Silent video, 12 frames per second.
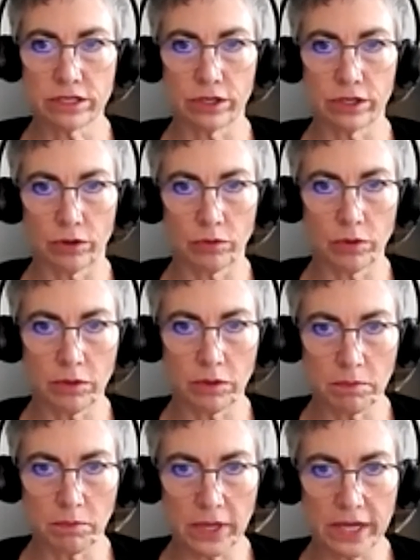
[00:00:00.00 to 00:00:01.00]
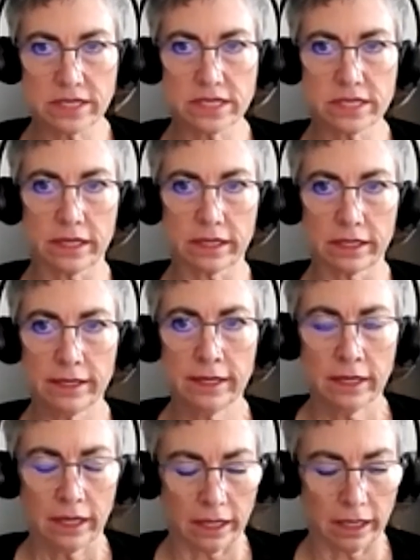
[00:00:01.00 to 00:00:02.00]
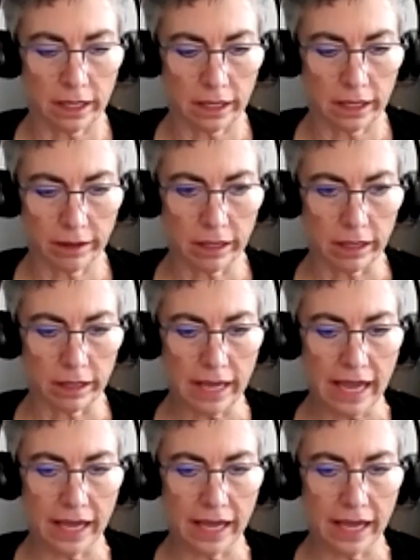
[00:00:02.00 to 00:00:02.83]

to the basic uh, uh,